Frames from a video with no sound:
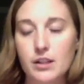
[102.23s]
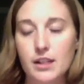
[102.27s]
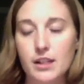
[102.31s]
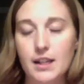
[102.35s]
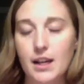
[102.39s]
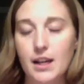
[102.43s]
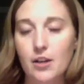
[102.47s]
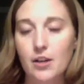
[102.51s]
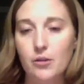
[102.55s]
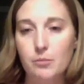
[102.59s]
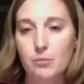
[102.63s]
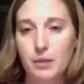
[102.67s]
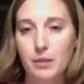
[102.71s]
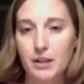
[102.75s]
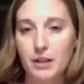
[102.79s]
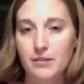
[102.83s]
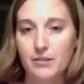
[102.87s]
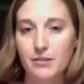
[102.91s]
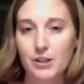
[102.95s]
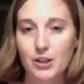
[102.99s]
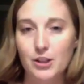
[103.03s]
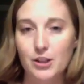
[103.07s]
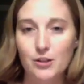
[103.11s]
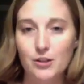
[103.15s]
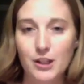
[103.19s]
and health
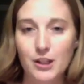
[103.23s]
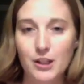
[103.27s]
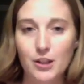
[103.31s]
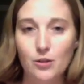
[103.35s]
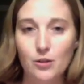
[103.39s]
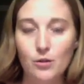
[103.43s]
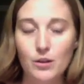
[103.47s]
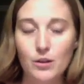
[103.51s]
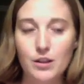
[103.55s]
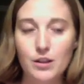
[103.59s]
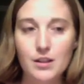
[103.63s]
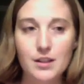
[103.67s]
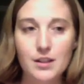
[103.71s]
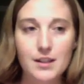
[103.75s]
benefits using the oils,